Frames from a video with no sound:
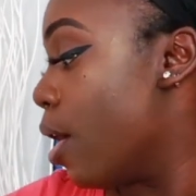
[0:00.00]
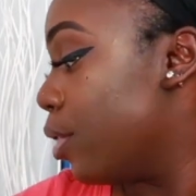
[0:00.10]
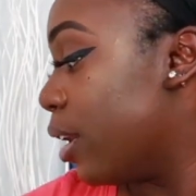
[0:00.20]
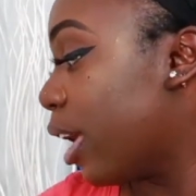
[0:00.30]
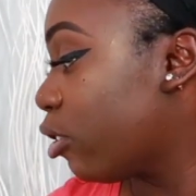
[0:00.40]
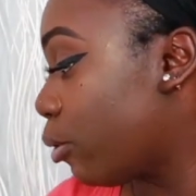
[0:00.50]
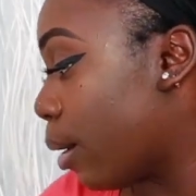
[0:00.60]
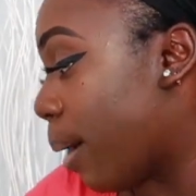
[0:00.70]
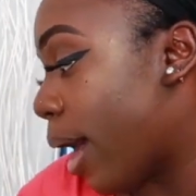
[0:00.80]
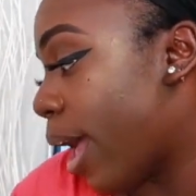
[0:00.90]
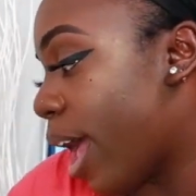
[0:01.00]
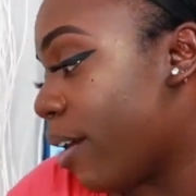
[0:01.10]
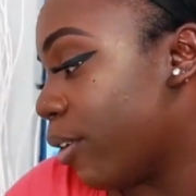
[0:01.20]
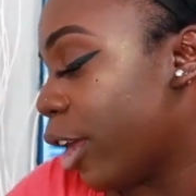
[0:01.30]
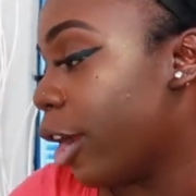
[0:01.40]
The next scrub I
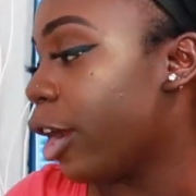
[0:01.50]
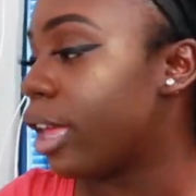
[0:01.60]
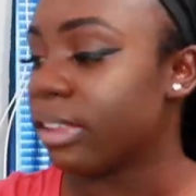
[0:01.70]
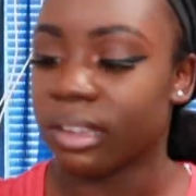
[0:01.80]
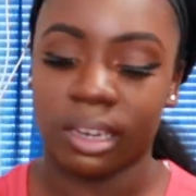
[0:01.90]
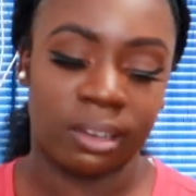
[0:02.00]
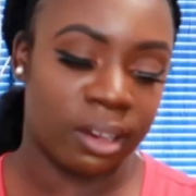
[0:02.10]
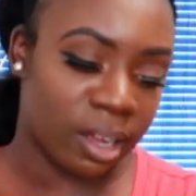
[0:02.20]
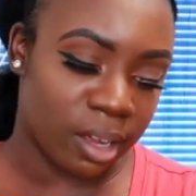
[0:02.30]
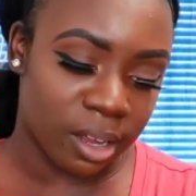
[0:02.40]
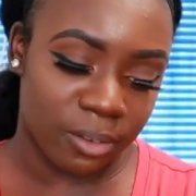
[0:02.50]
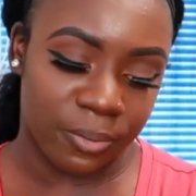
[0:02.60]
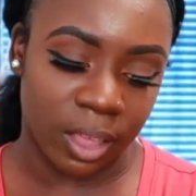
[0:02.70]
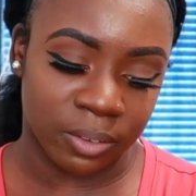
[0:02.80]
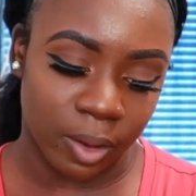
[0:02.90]
have here is the
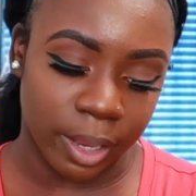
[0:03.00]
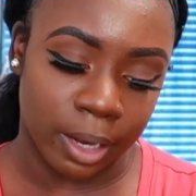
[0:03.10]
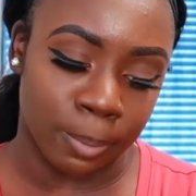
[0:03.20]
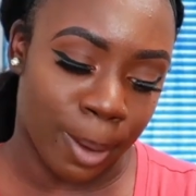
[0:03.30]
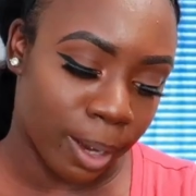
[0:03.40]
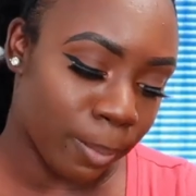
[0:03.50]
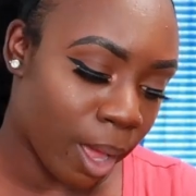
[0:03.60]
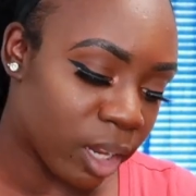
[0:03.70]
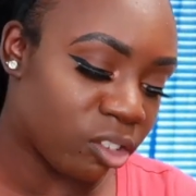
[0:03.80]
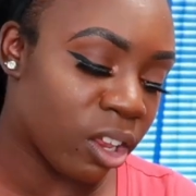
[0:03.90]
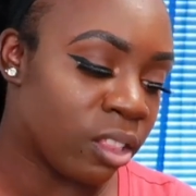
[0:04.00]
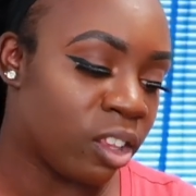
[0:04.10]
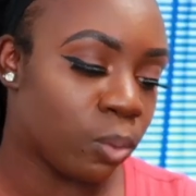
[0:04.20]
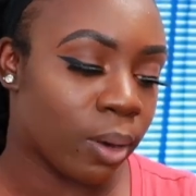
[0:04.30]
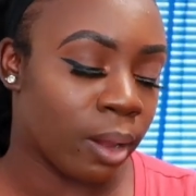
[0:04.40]
Dove Exfoliating Body Polish. And
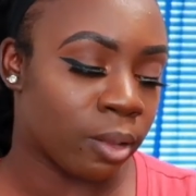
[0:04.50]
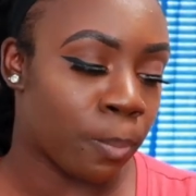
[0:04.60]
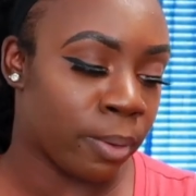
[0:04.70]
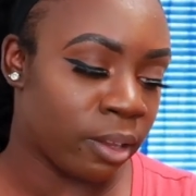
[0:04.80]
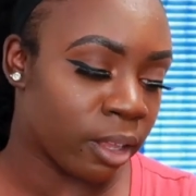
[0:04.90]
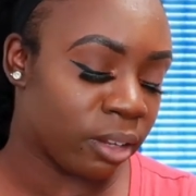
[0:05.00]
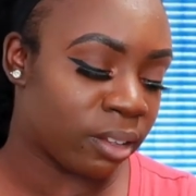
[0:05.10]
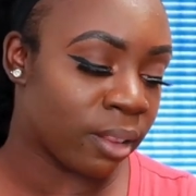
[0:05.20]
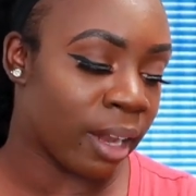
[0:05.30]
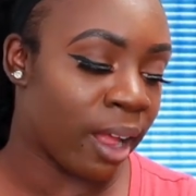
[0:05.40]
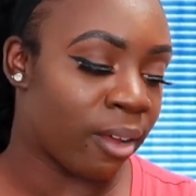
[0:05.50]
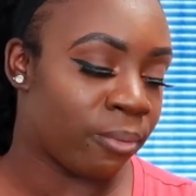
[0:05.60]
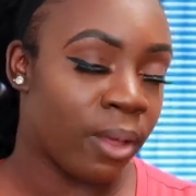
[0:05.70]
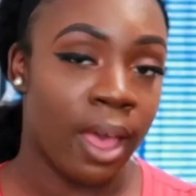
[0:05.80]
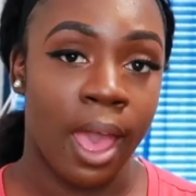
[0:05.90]
this one, the particular scent that I
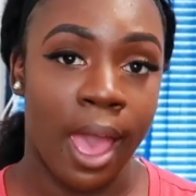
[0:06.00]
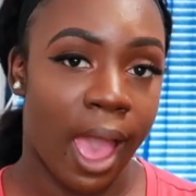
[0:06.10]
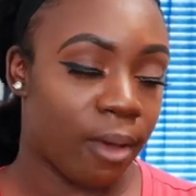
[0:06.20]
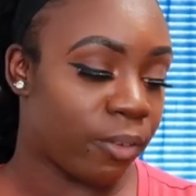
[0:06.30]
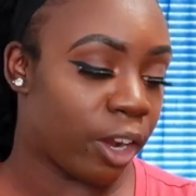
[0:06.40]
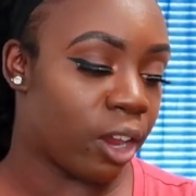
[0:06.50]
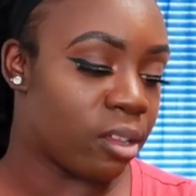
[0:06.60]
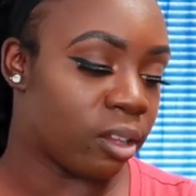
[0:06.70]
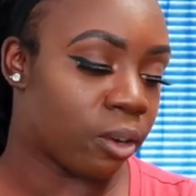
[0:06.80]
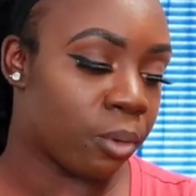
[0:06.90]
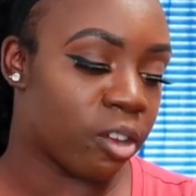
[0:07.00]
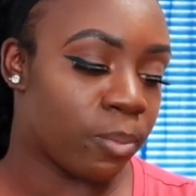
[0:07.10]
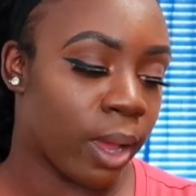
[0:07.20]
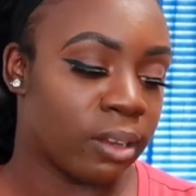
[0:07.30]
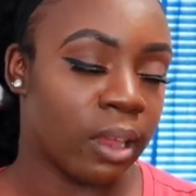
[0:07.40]
have here is the
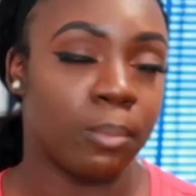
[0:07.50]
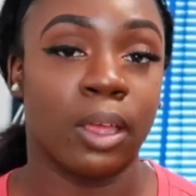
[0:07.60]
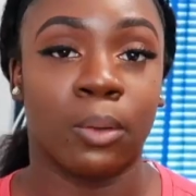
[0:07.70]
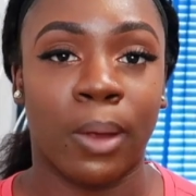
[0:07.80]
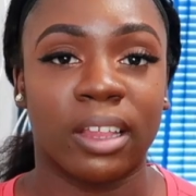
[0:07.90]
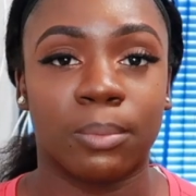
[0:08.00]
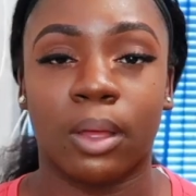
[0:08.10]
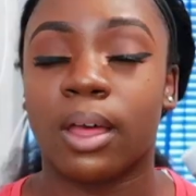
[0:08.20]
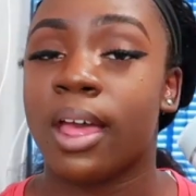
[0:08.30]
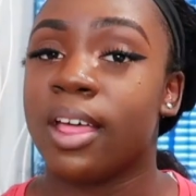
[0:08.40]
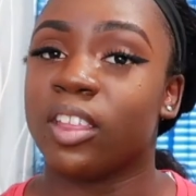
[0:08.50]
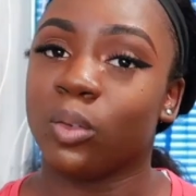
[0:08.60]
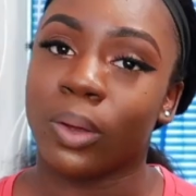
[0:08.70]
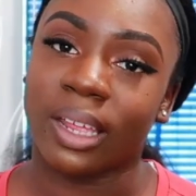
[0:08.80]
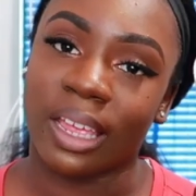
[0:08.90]
Crushed Macadamia and Rice Milk.
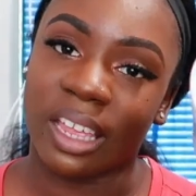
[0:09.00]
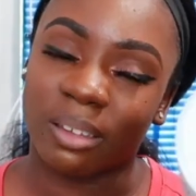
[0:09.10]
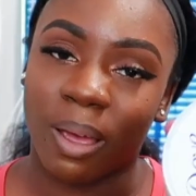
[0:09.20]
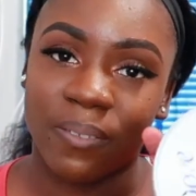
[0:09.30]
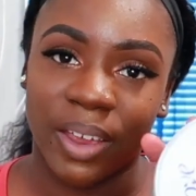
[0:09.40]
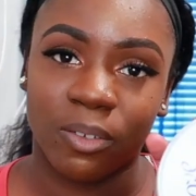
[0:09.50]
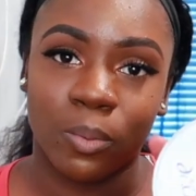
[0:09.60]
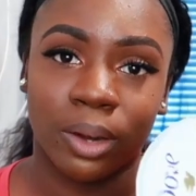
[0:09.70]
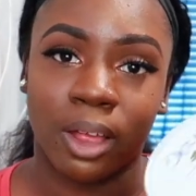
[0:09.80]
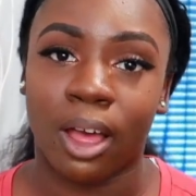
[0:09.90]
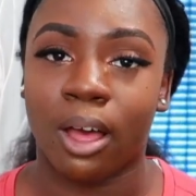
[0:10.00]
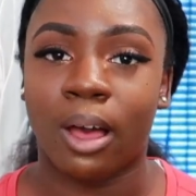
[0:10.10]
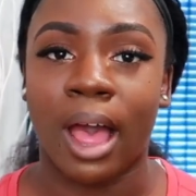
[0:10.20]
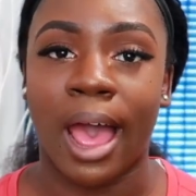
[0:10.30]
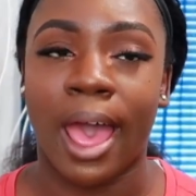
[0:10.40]
This one is my favorite one,
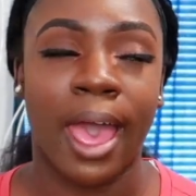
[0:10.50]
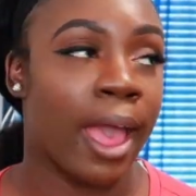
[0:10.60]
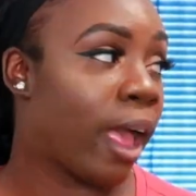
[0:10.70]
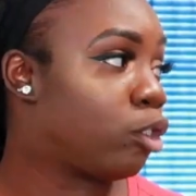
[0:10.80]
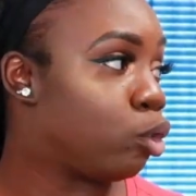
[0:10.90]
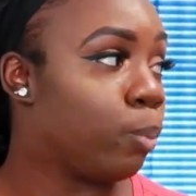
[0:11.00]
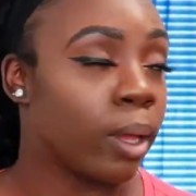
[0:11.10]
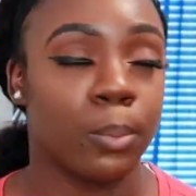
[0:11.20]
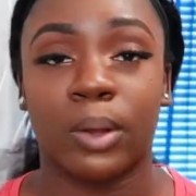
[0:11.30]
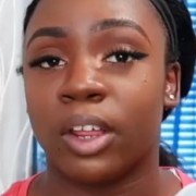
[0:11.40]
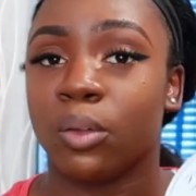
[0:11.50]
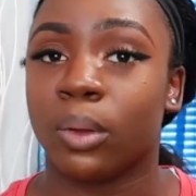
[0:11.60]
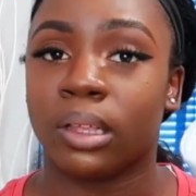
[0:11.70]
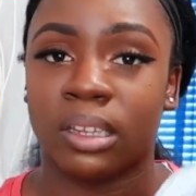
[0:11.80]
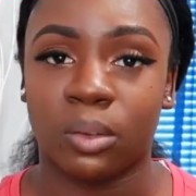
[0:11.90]
y'all. I have to pick up another
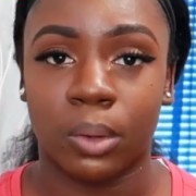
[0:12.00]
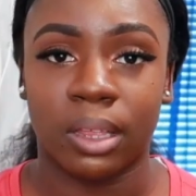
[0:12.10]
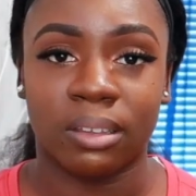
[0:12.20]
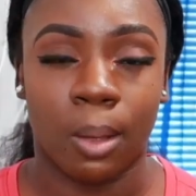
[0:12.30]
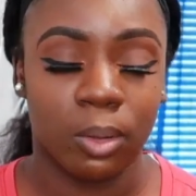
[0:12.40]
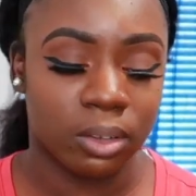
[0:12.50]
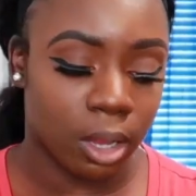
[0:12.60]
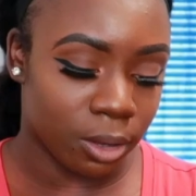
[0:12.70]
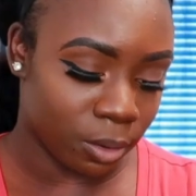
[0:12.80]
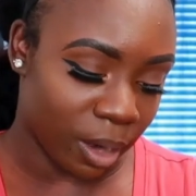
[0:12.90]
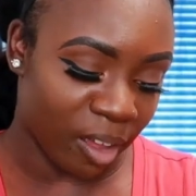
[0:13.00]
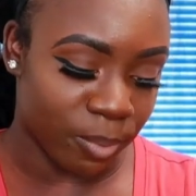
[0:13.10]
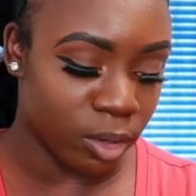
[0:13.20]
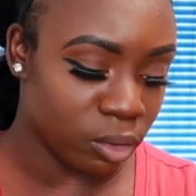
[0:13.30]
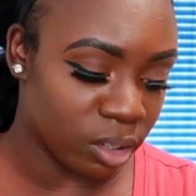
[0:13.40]
one because this one is almost gone. I've
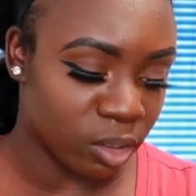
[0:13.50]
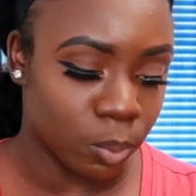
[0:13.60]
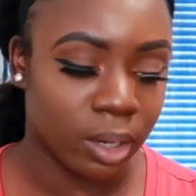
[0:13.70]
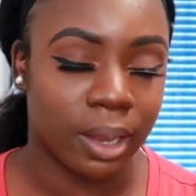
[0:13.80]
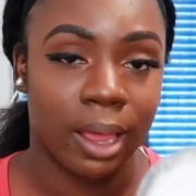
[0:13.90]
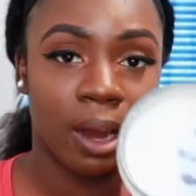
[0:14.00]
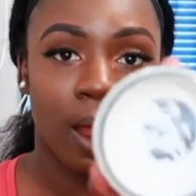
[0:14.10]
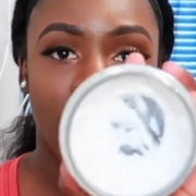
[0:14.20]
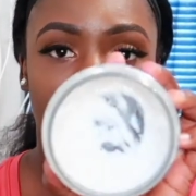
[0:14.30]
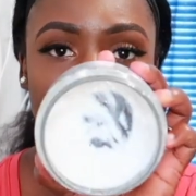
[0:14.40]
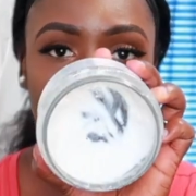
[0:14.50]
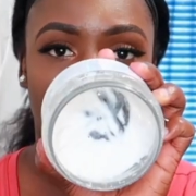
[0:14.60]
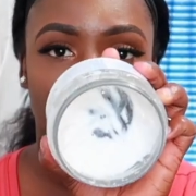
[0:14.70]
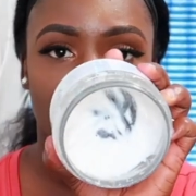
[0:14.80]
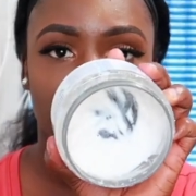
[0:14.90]
been using this one a lot. I probably
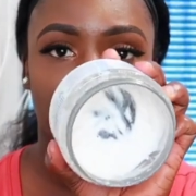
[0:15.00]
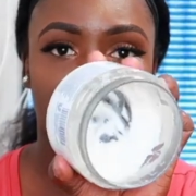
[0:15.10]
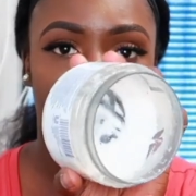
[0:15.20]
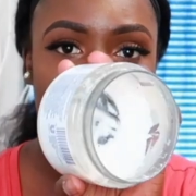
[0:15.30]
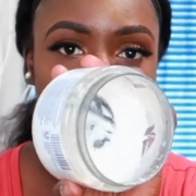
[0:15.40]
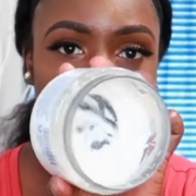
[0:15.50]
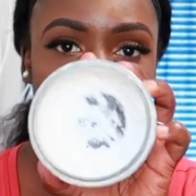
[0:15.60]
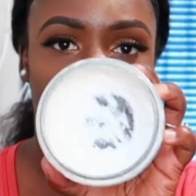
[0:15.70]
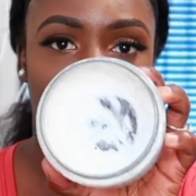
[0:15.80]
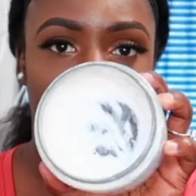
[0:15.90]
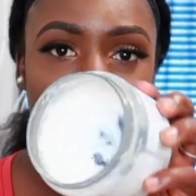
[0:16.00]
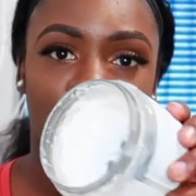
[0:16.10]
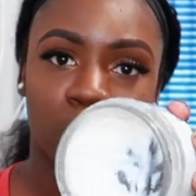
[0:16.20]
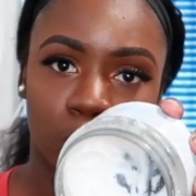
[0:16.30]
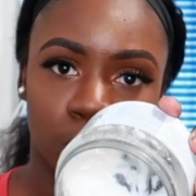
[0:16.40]
have one more use out of this one,
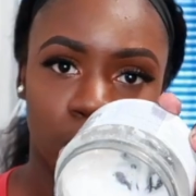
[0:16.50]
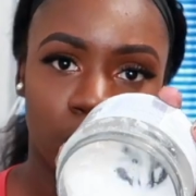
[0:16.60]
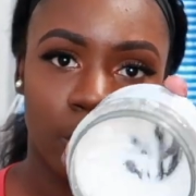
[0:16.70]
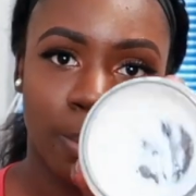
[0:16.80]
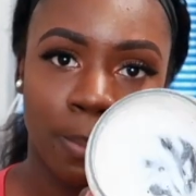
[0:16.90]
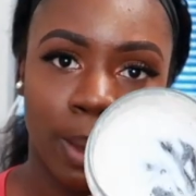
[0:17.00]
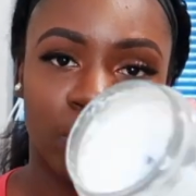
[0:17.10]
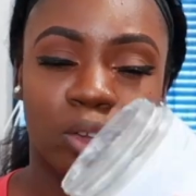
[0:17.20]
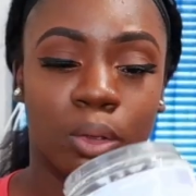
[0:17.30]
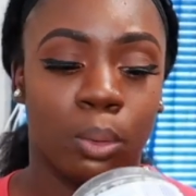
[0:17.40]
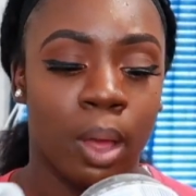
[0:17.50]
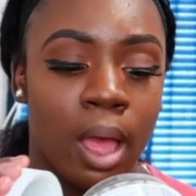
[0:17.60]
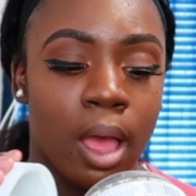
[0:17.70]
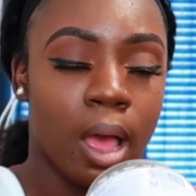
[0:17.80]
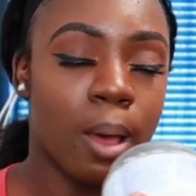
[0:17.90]
maybe two, maybe two.
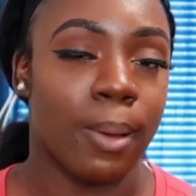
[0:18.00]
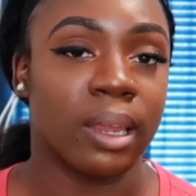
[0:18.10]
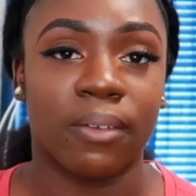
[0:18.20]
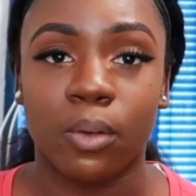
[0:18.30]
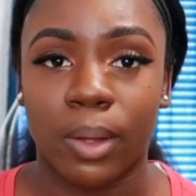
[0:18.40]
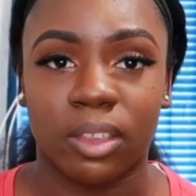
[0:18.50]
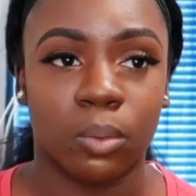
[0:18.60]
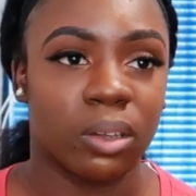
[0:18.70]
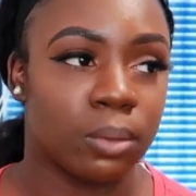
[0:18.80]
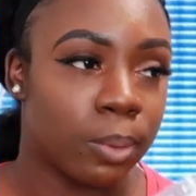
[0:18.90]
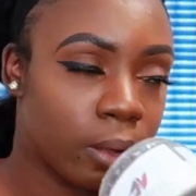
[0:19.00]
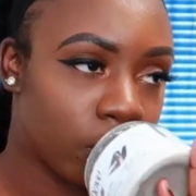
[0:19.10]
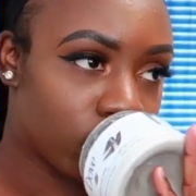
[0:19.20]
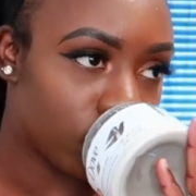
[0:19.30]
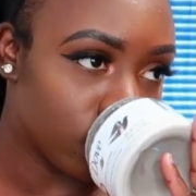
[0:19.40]
Um, I love the way this one smells.